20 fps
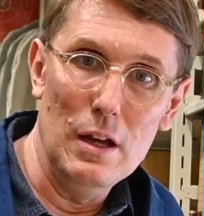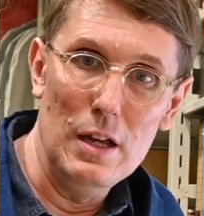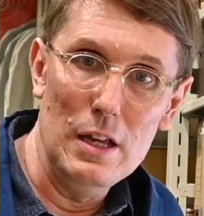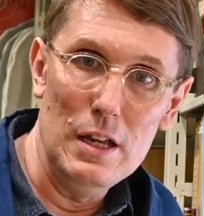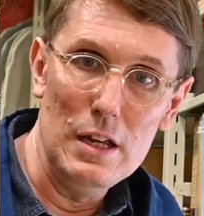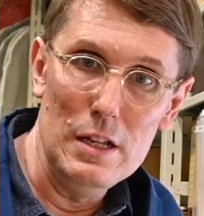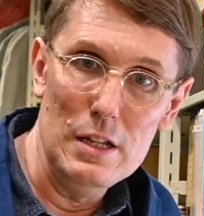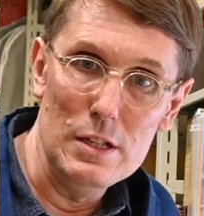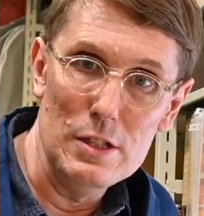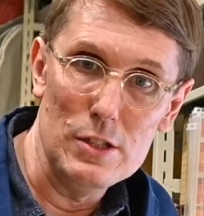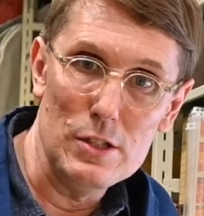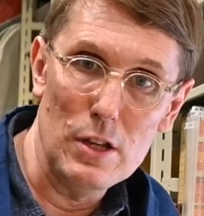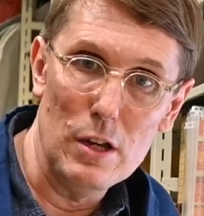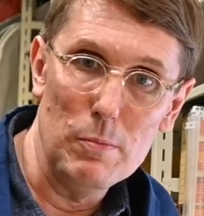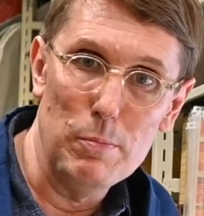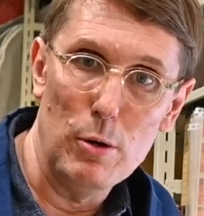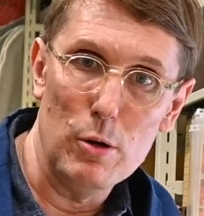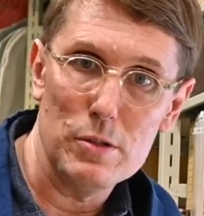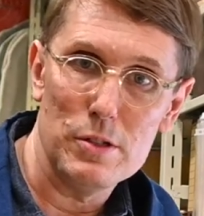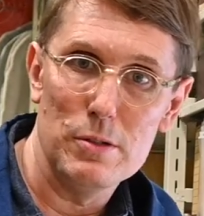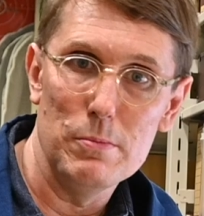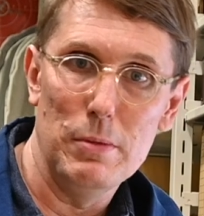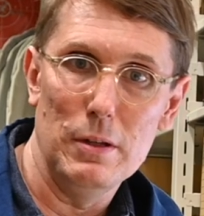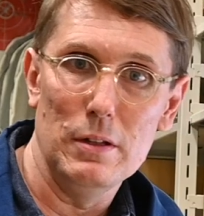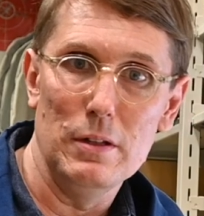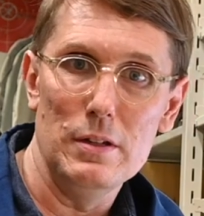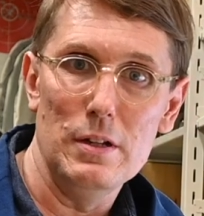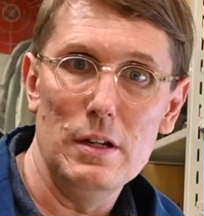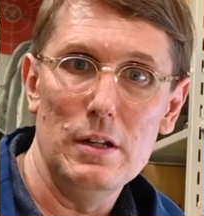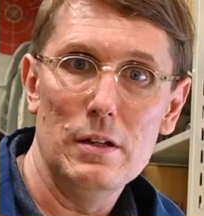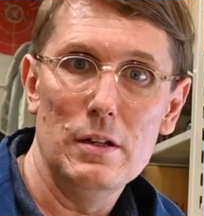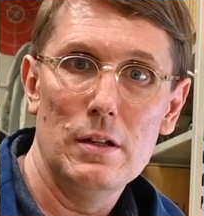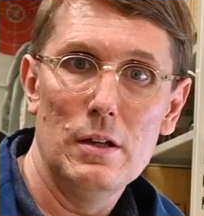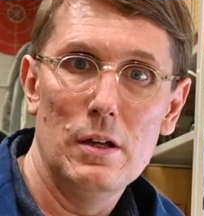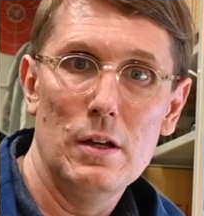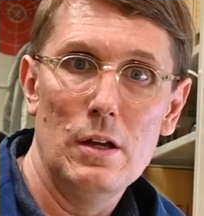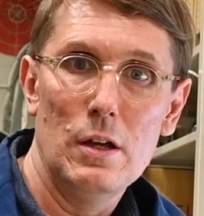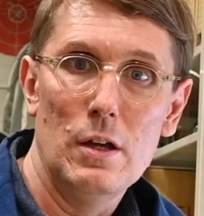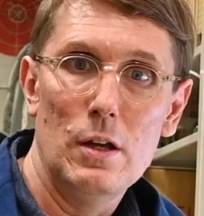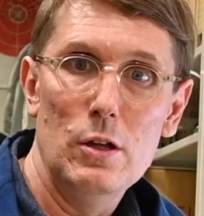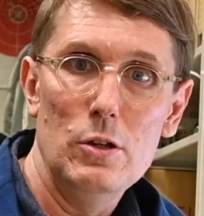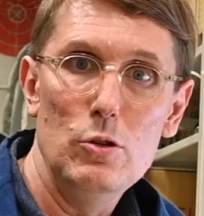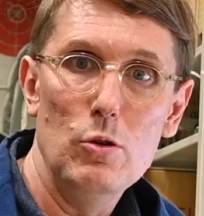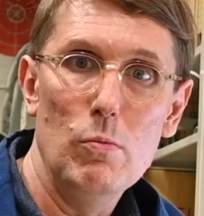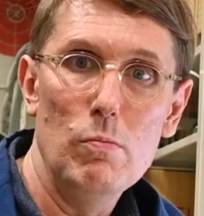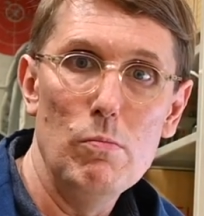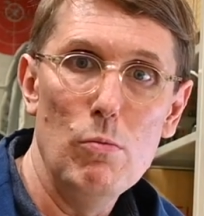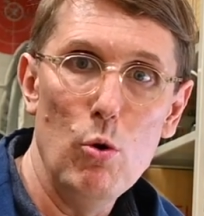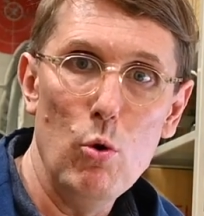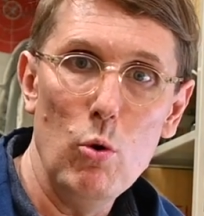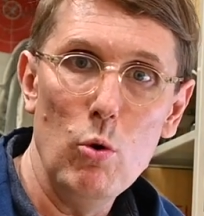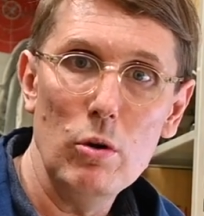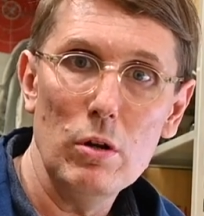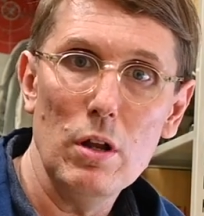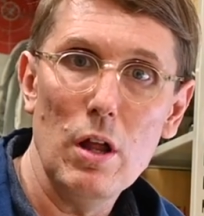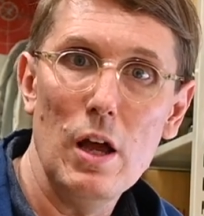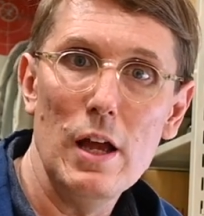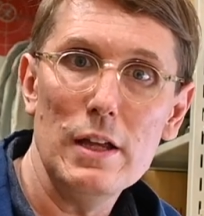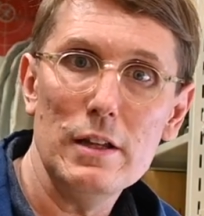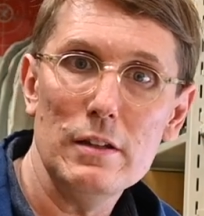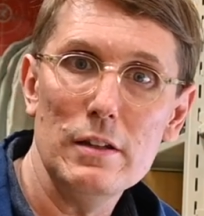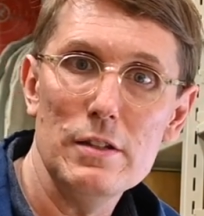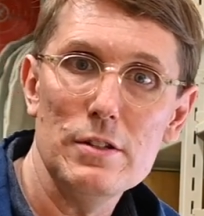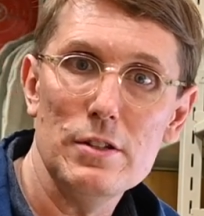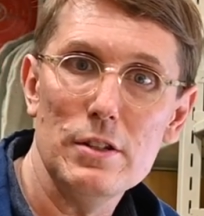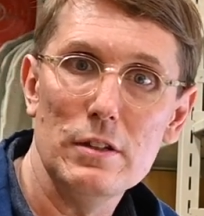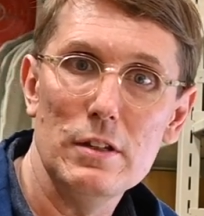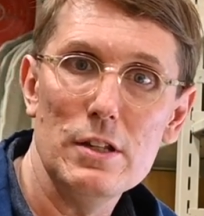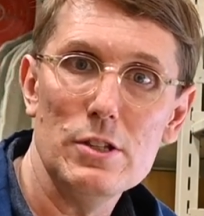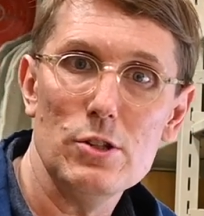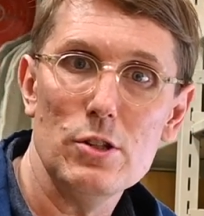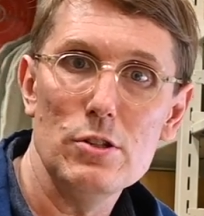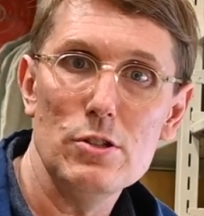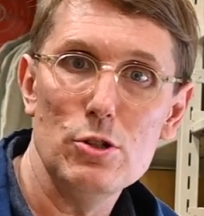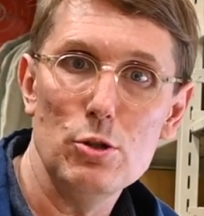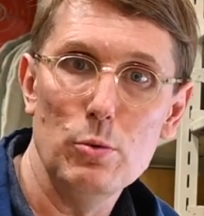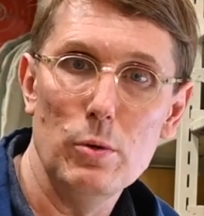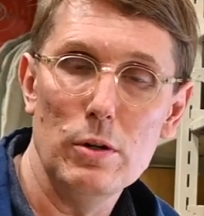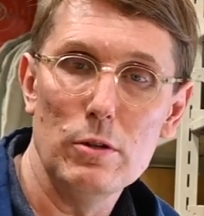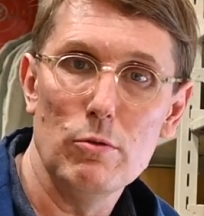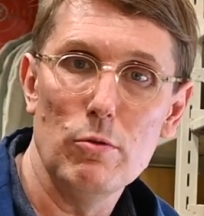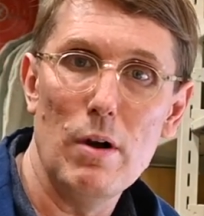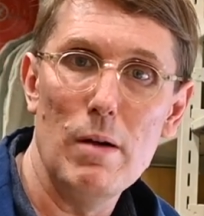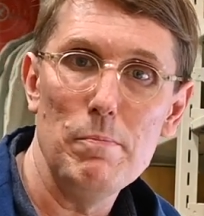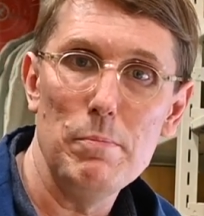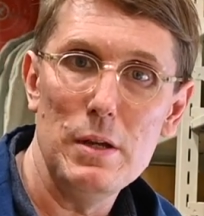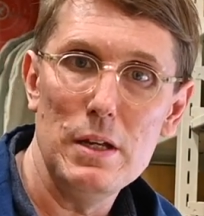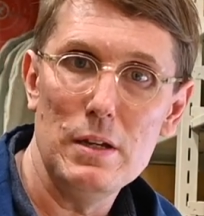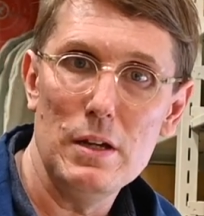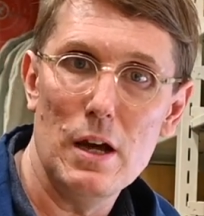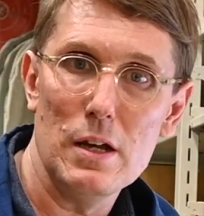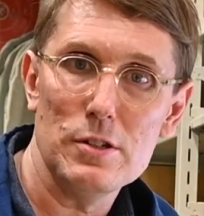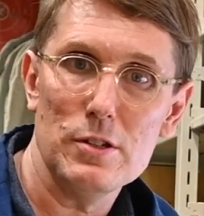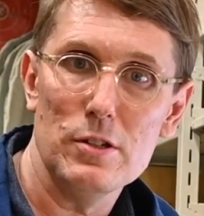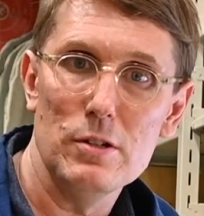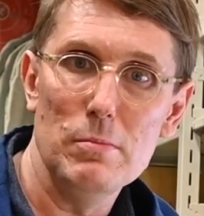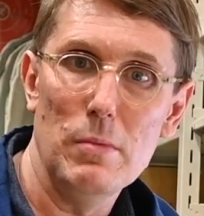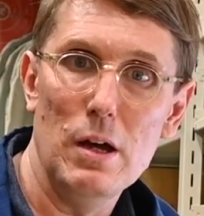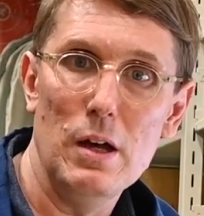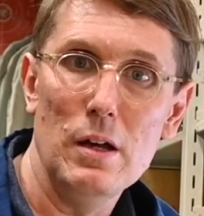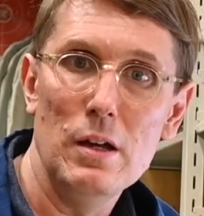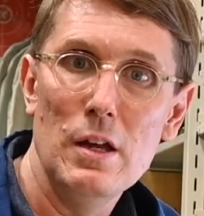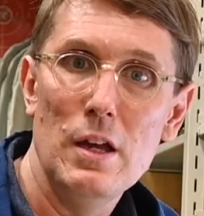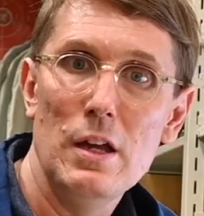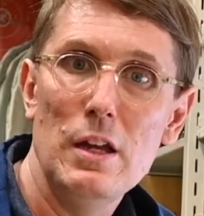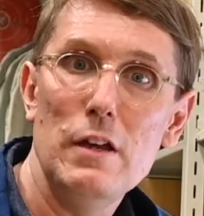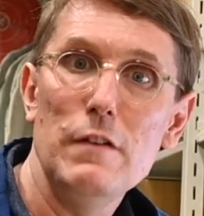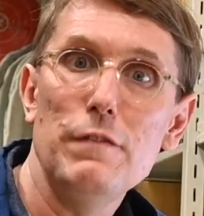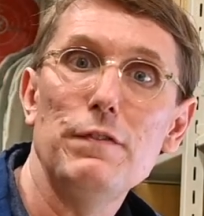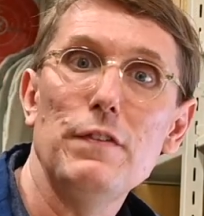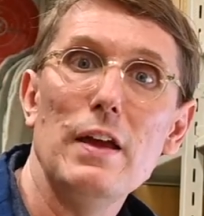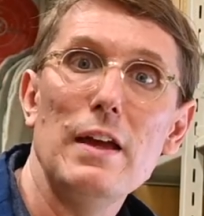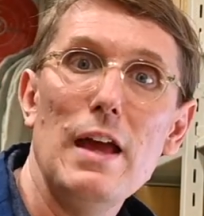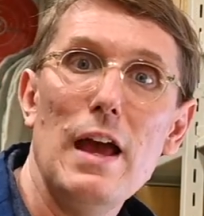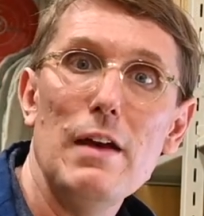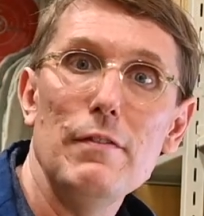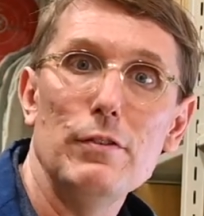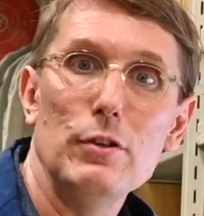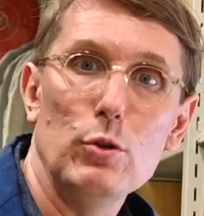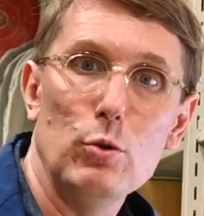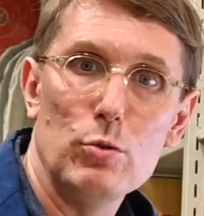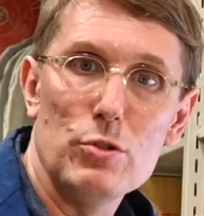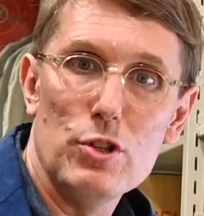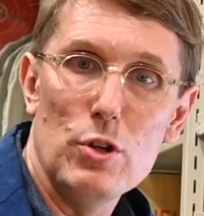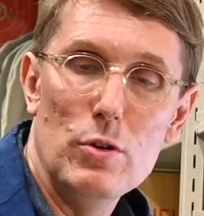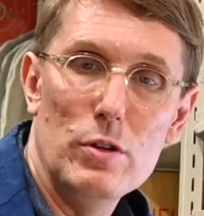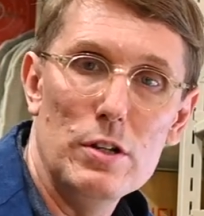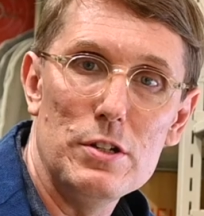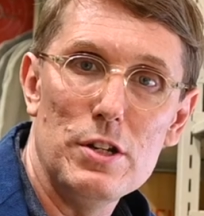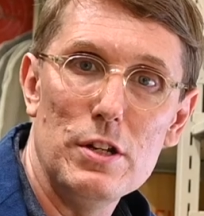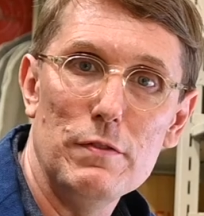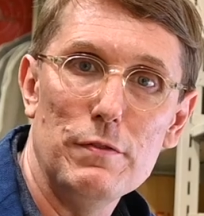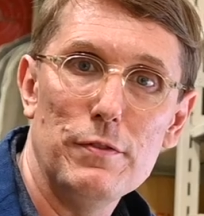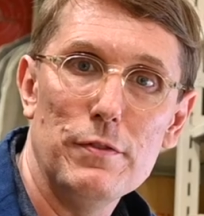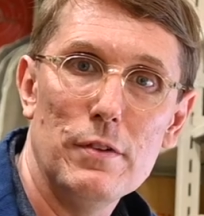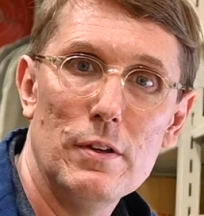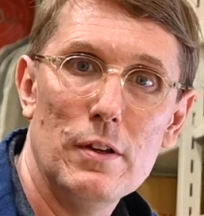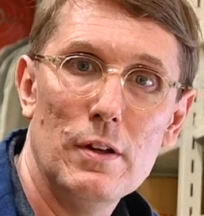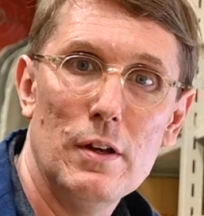is a possibility. You're more likely to listen to a grumpy customer if they have an alternative.